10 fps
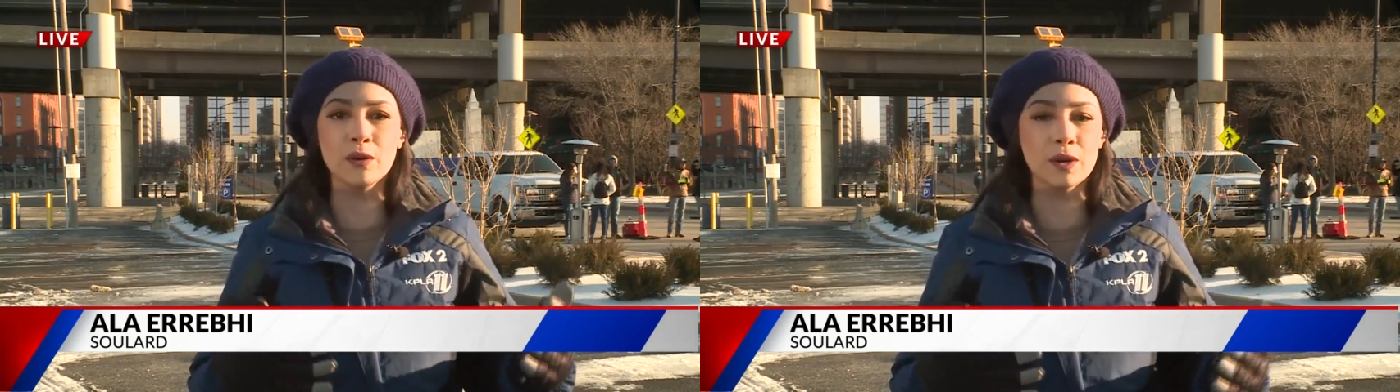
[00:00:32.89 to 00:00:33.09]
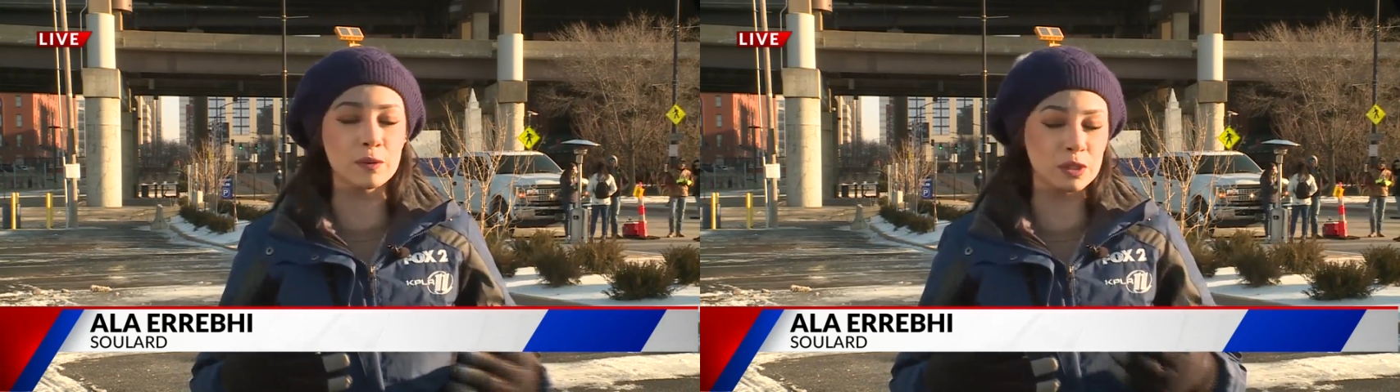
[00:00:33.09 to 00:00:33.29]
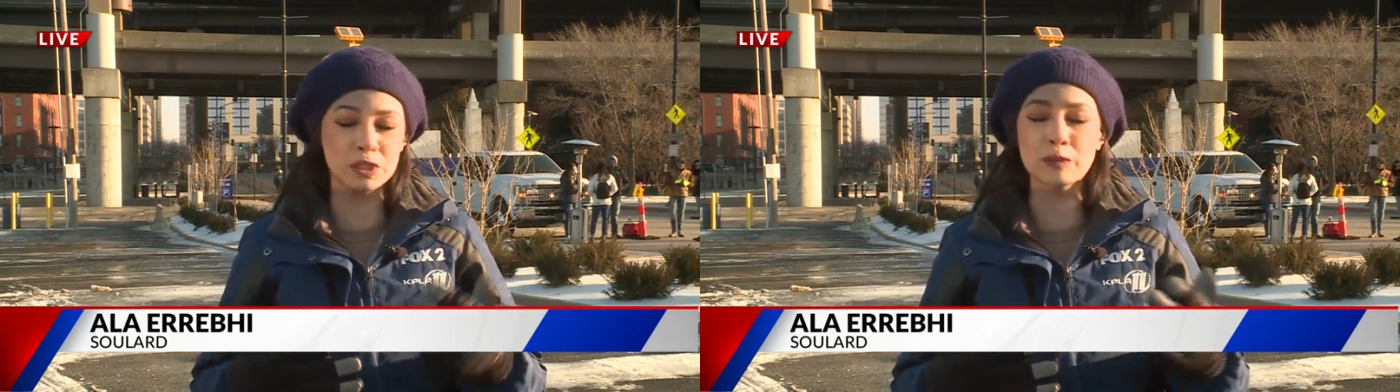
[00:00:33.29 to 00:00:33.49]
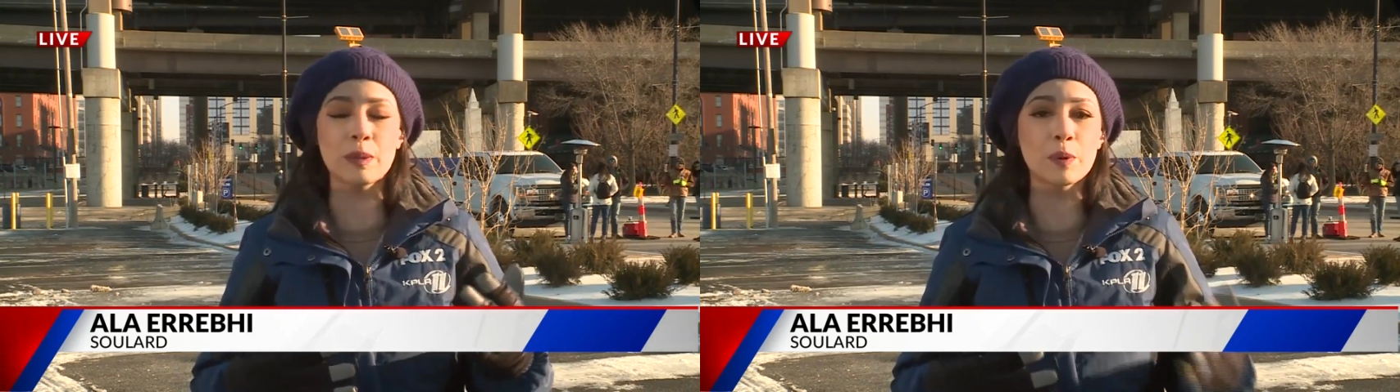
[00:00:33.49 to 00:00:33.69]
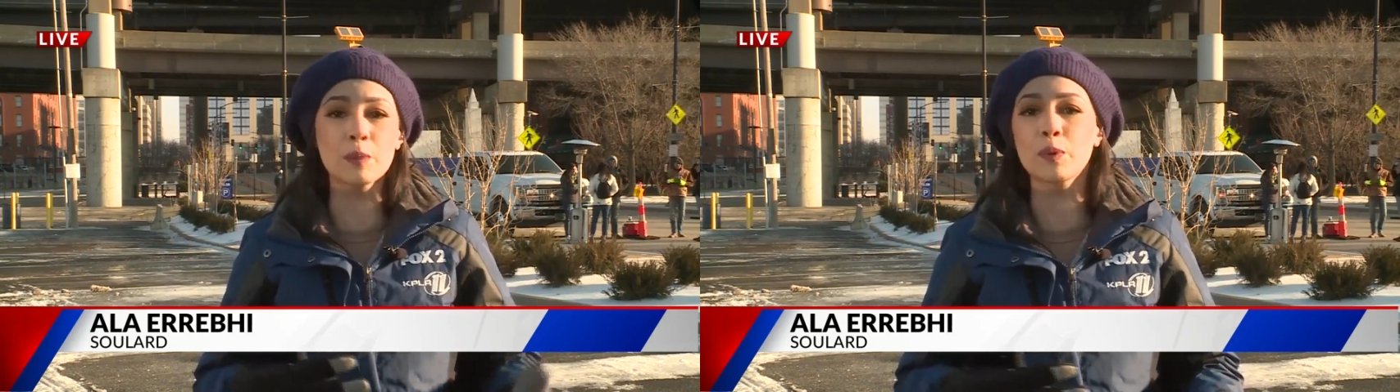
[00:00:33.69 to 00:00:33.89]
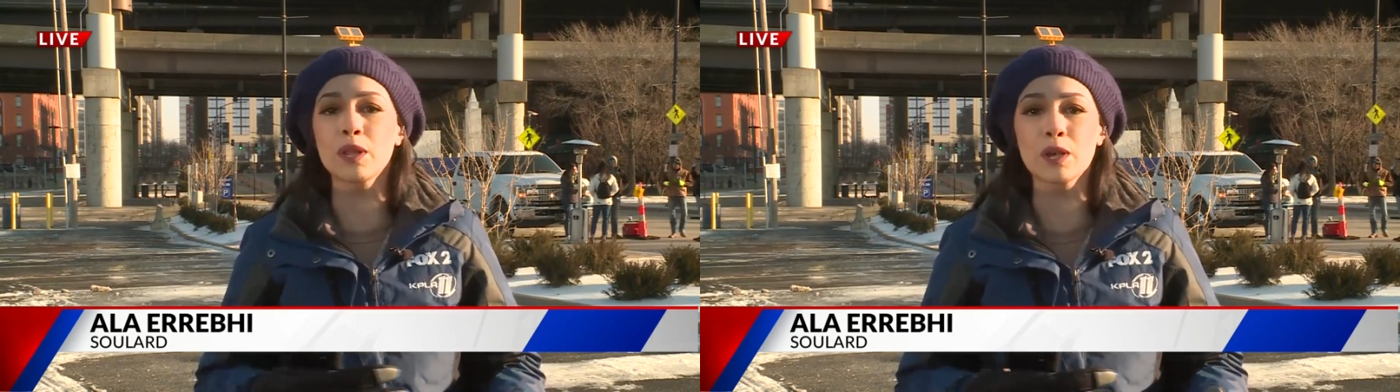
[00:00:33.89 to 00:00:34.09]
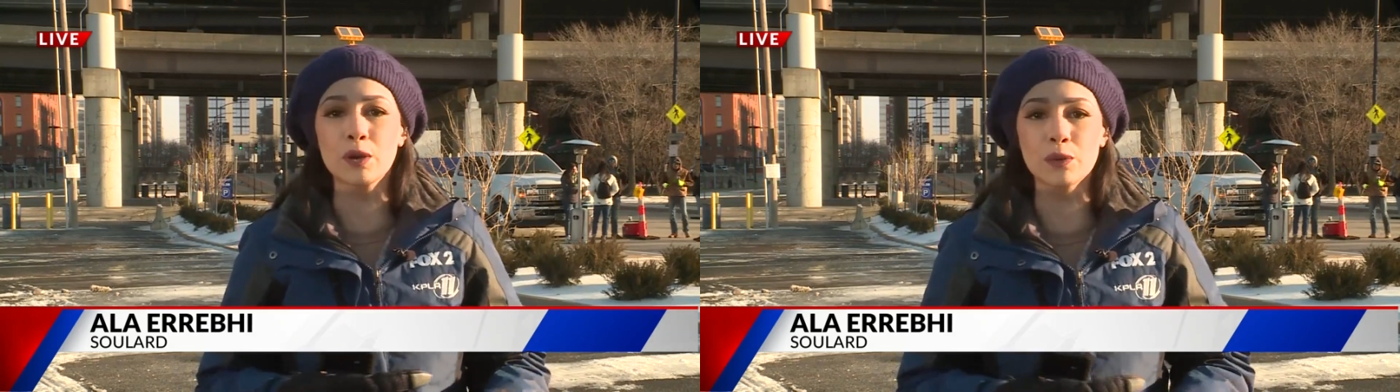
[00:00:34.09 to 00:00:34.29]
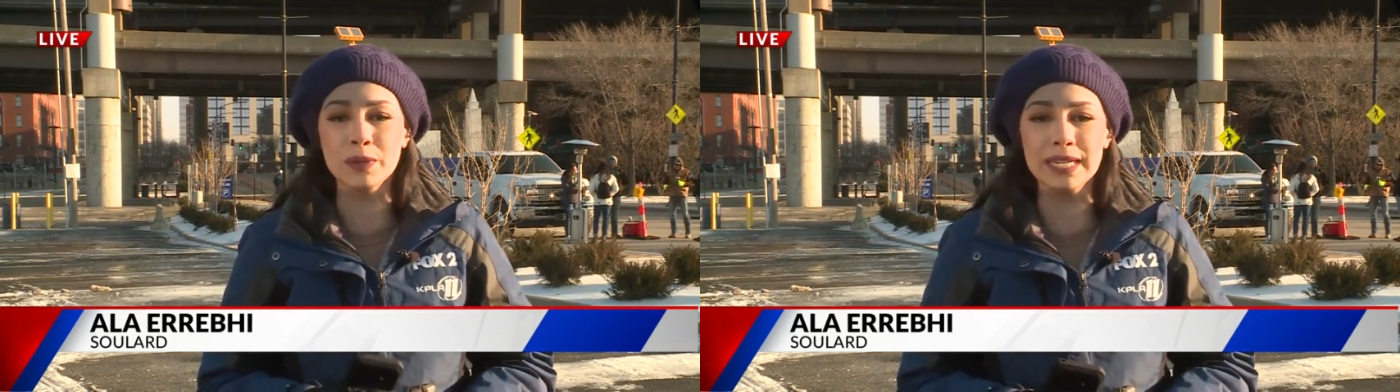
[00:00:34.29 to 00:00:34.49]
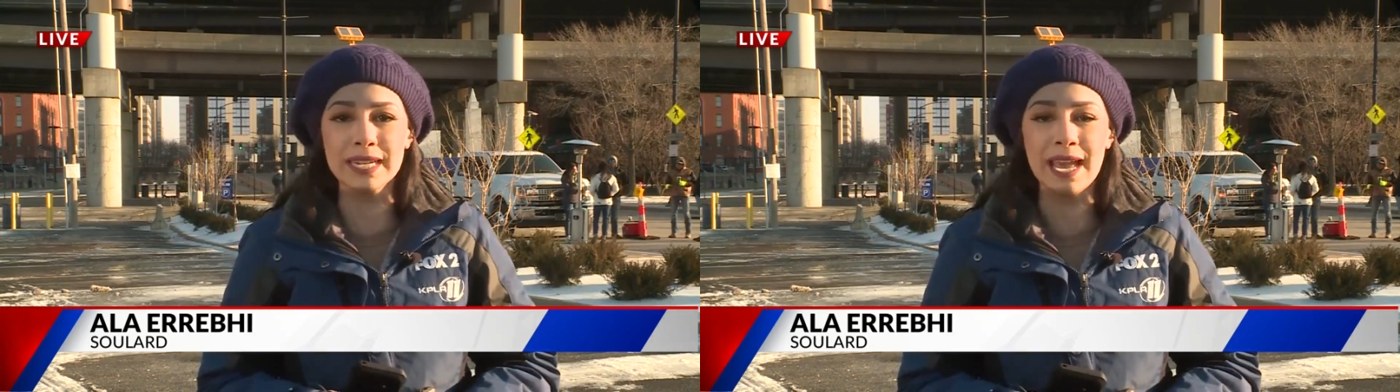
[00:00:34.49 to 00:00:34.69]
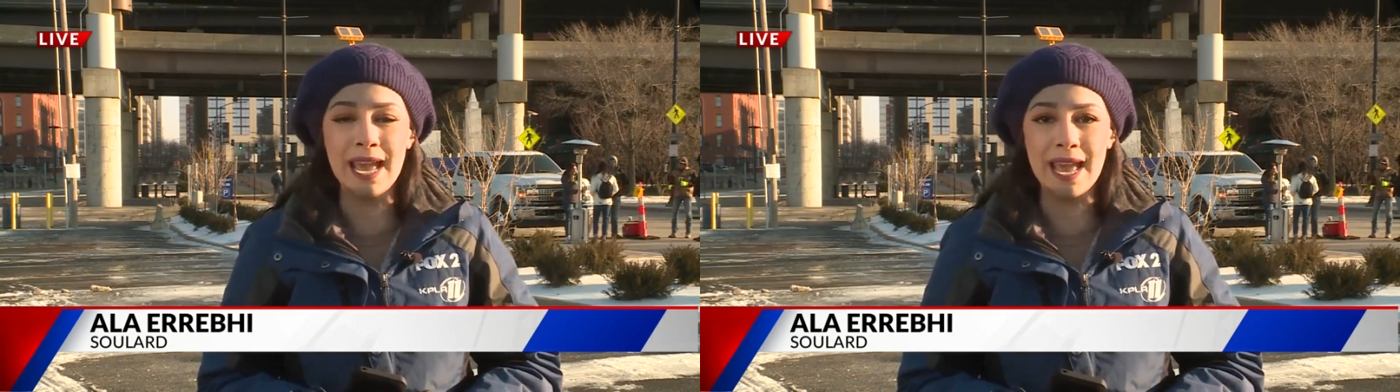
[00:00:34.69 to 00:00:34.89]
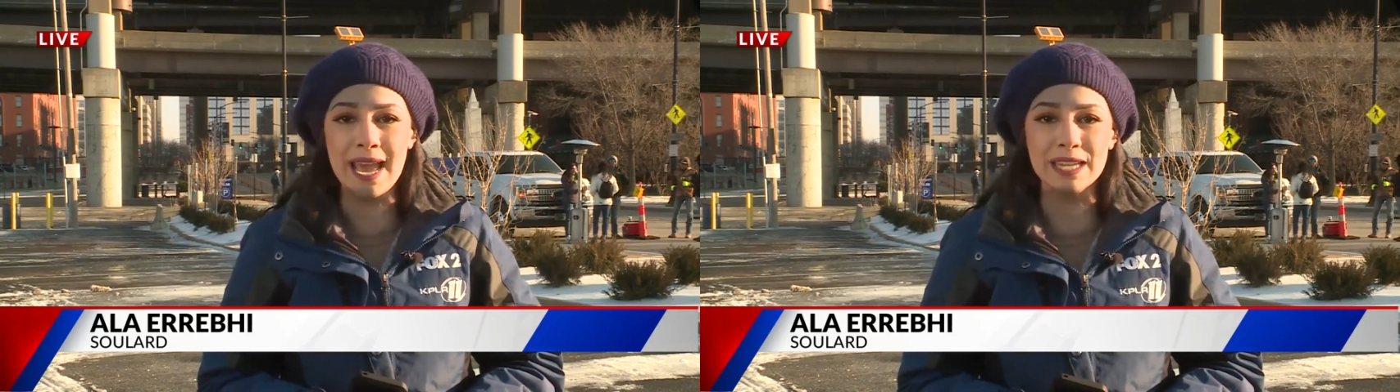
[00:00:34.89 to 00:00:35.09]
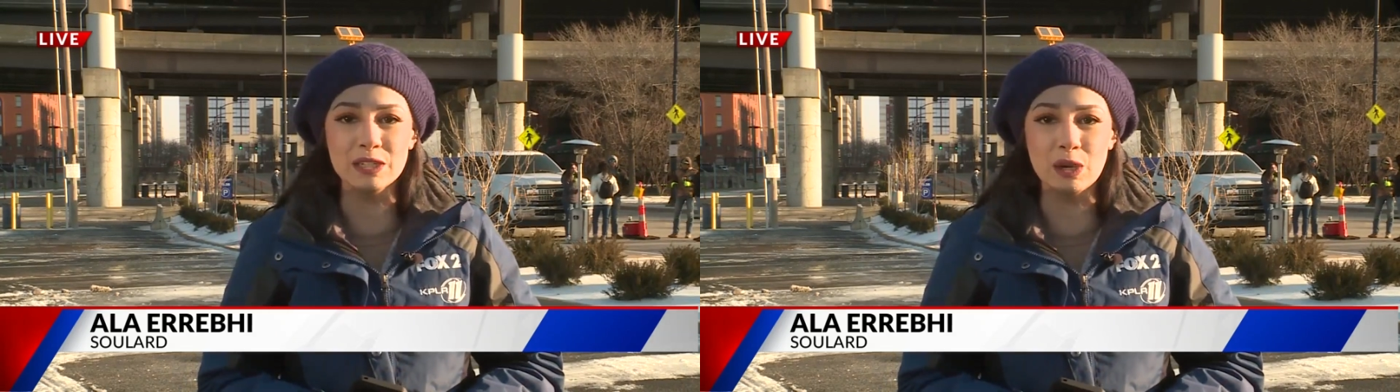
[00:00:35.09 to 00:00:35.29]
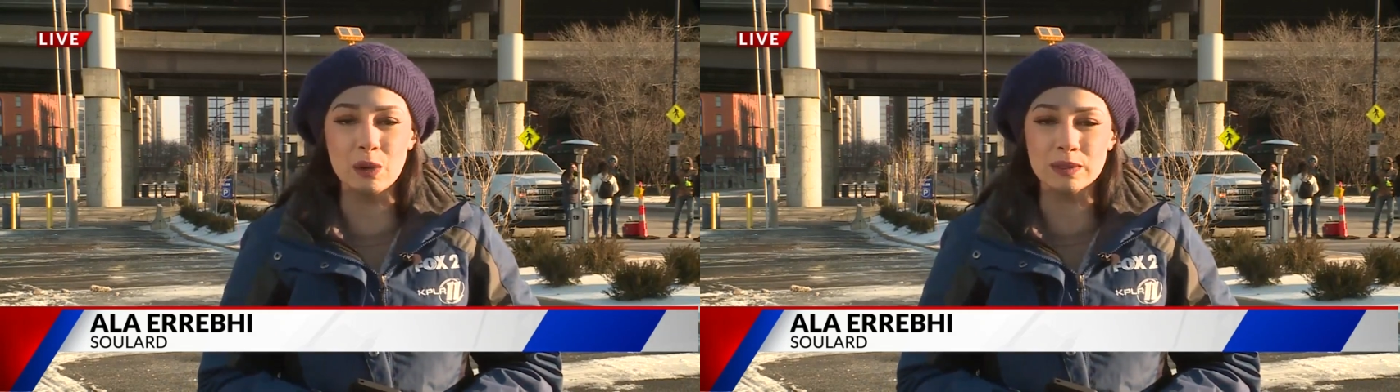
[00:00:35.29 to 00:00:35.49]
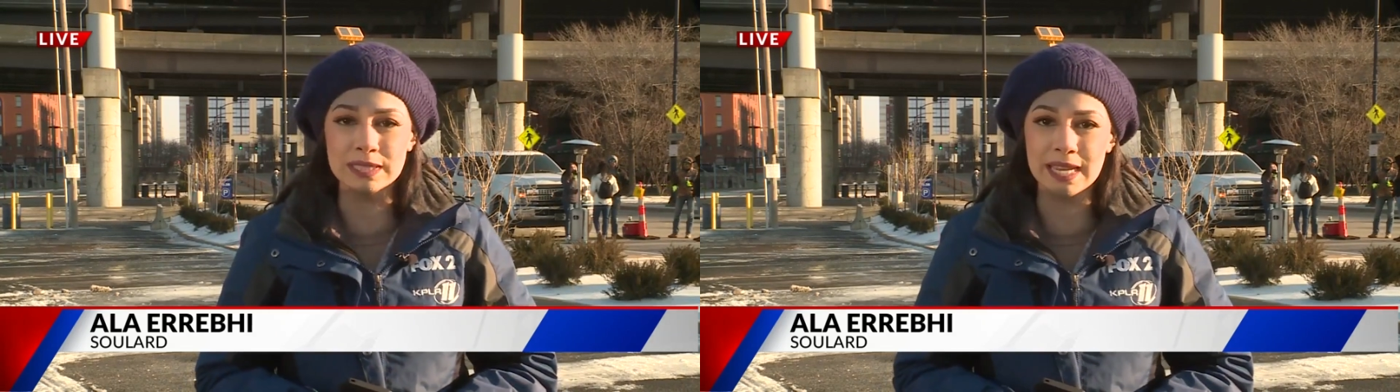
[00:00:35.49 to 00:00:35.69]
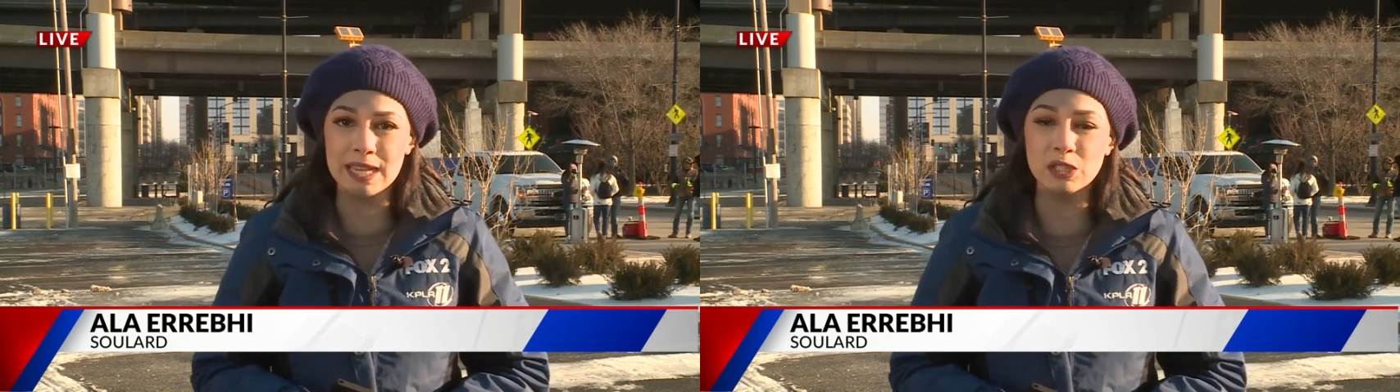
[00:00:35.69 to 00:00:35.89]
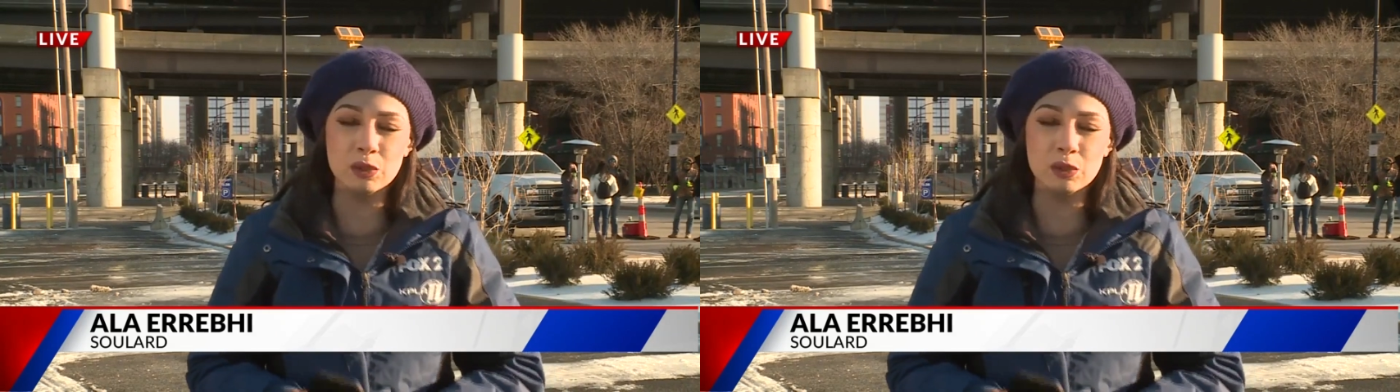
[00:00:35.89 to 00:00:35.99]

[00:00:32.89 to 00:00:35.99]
or excuse me, purple, green, and gold today.